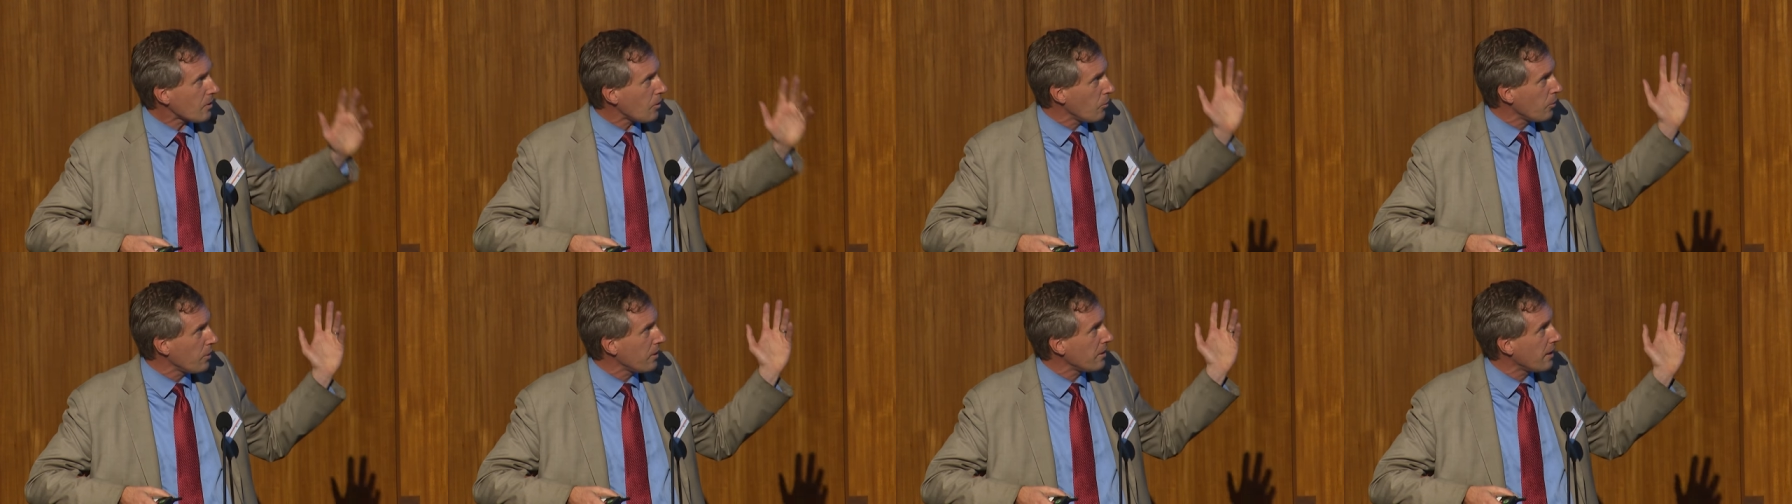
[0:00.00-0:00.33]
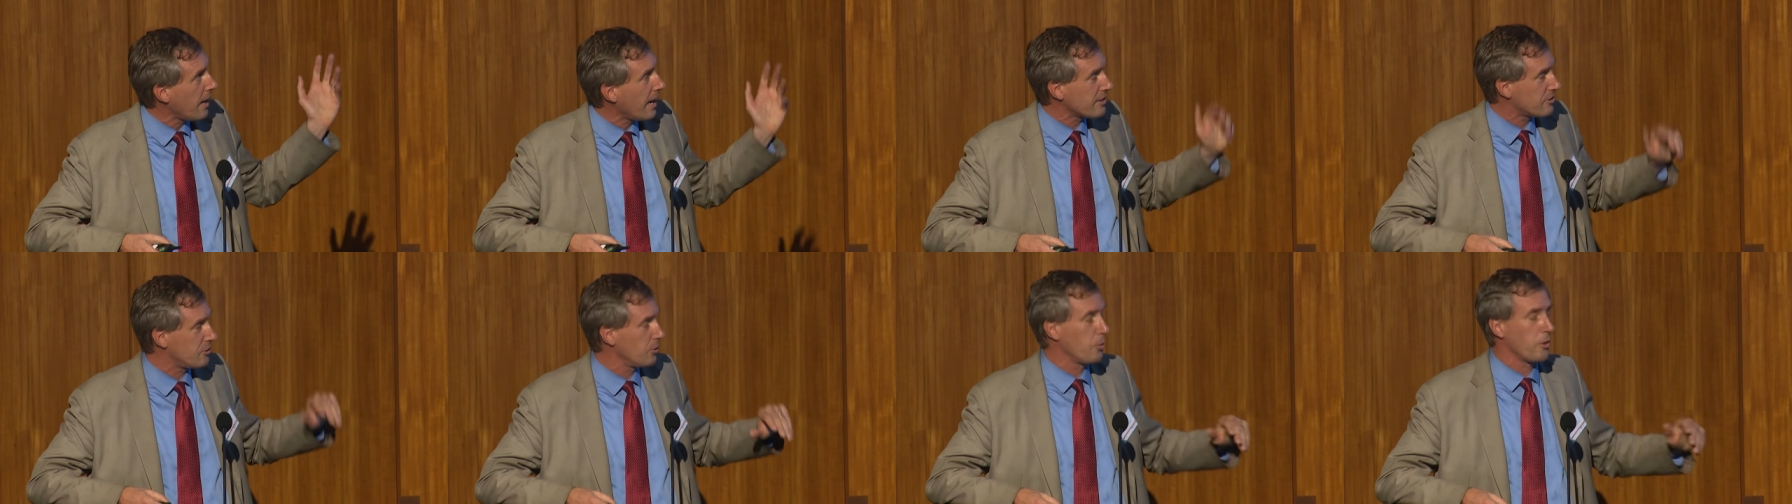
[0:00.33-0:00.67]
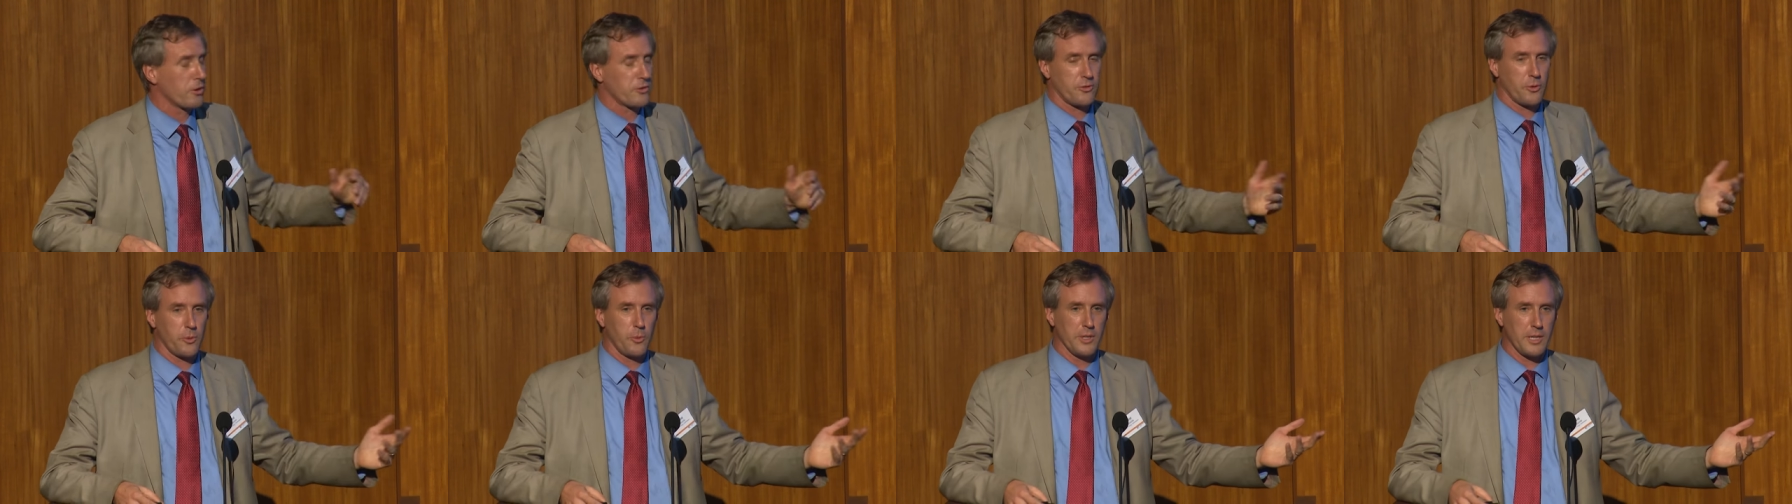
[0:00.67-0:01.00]
We actually
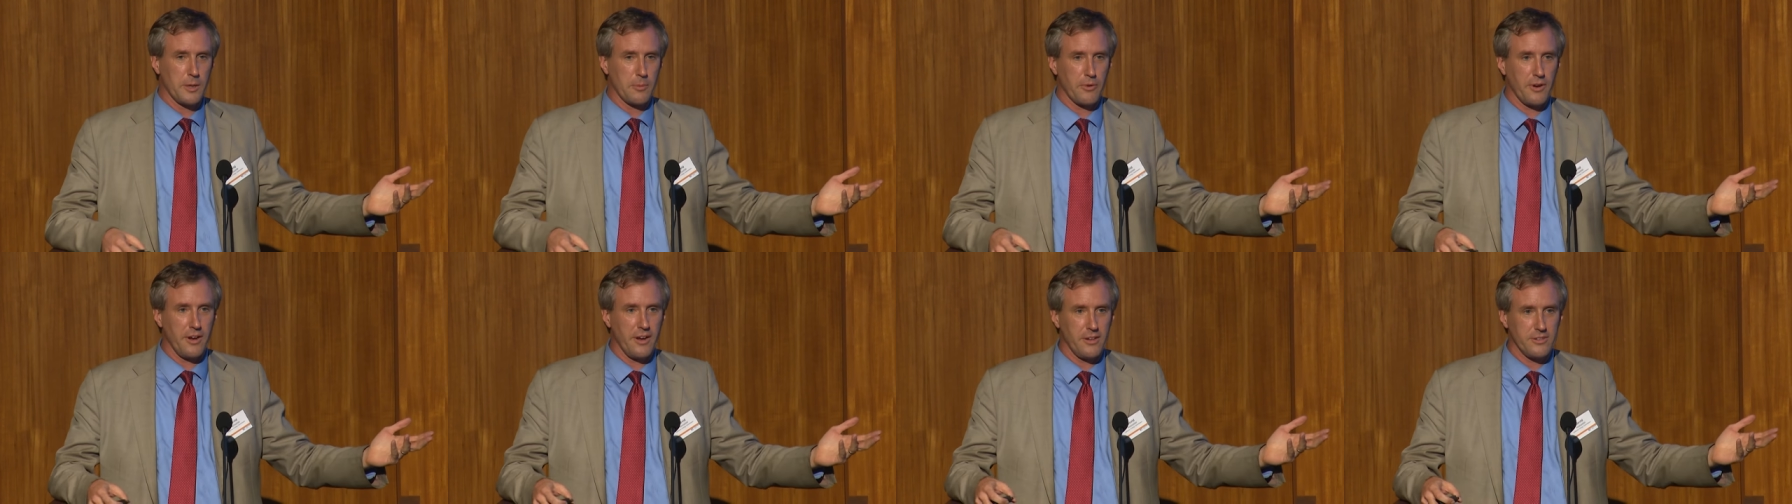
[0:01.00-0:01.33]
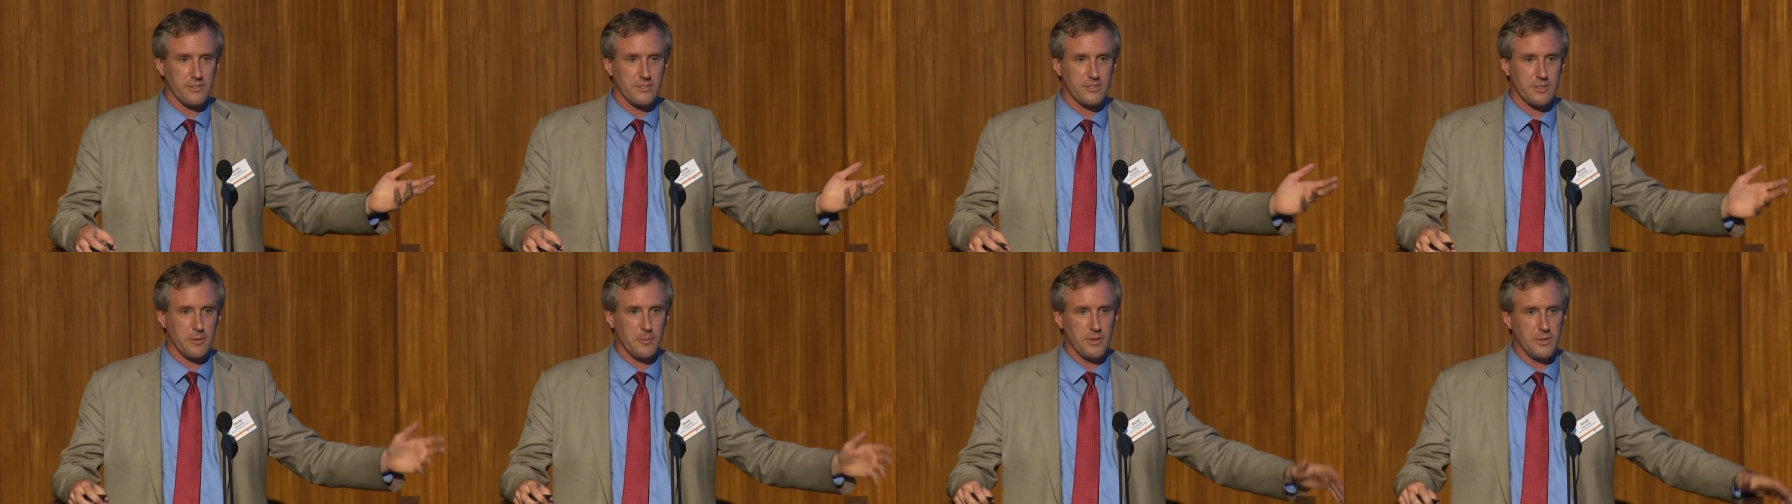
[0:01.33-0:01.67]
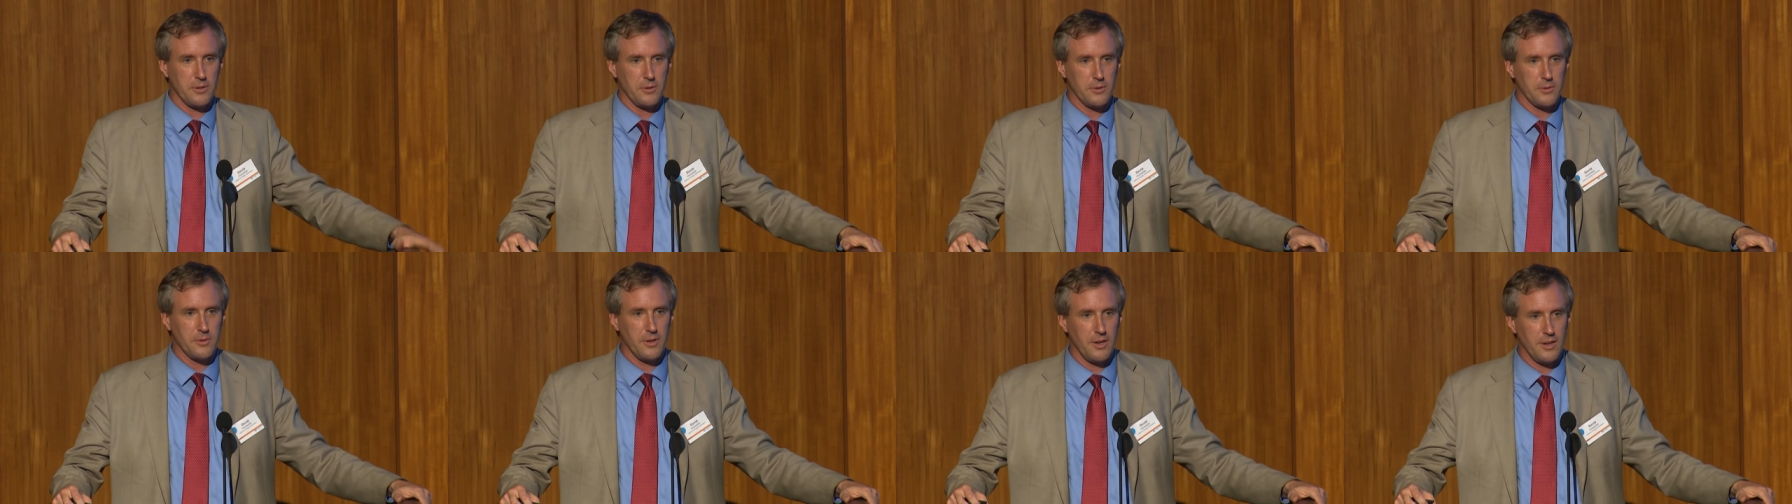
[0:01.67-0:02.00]
worked for Willie Brown. Some of
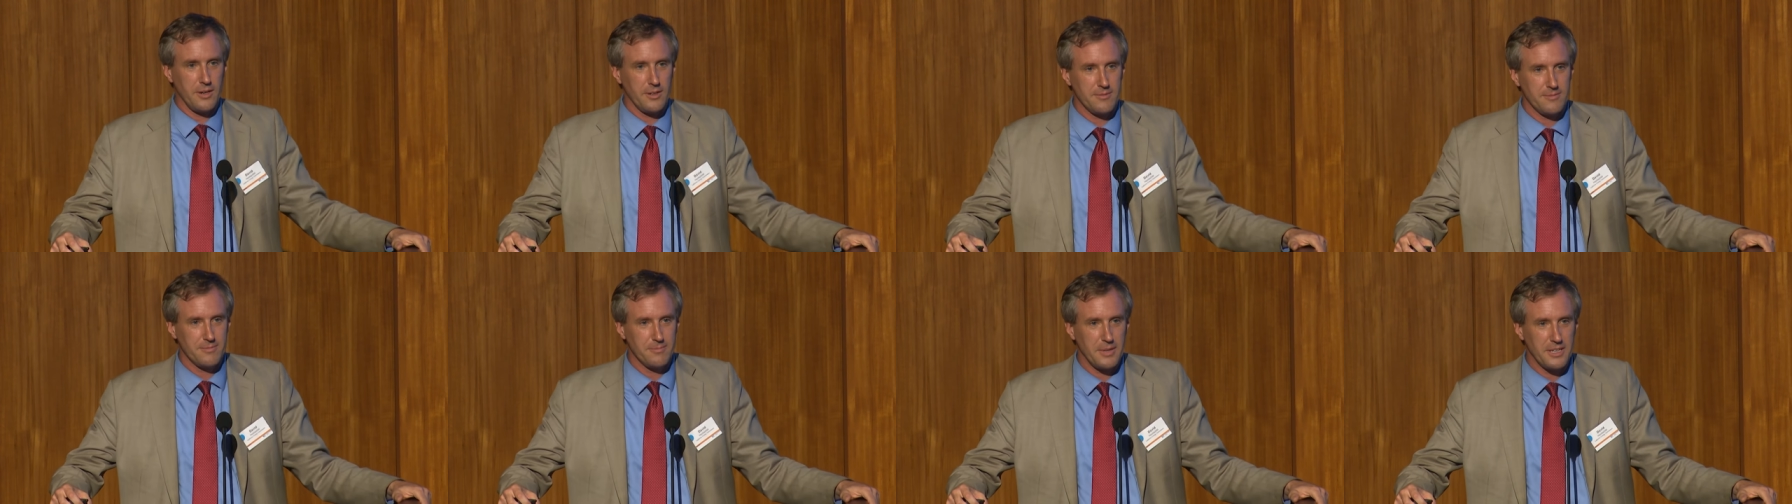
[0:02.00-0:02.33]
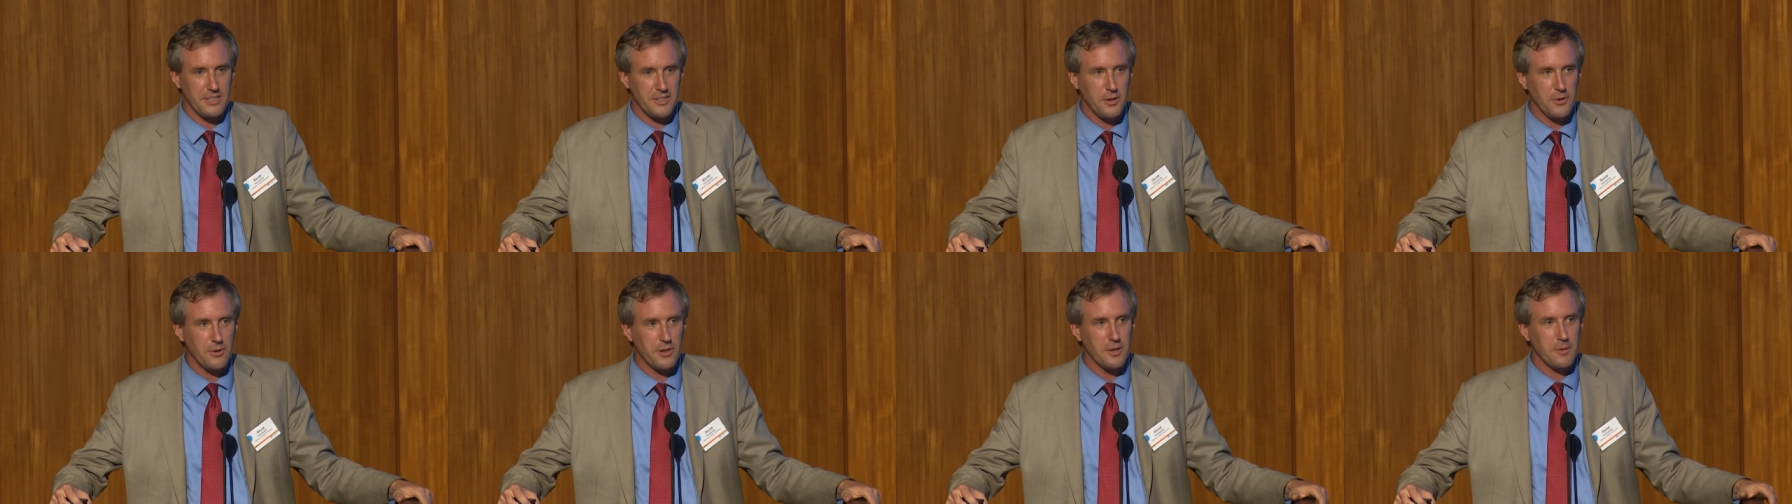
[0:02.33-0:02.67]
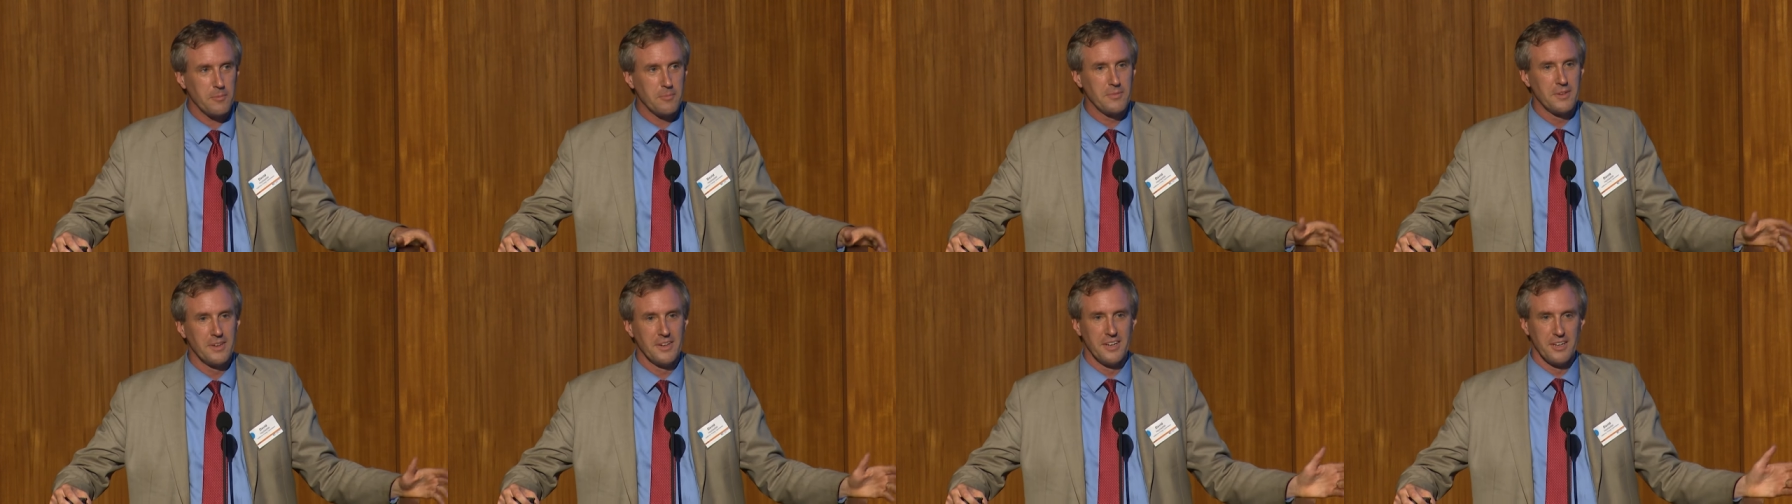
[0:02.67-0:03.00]
you may know him.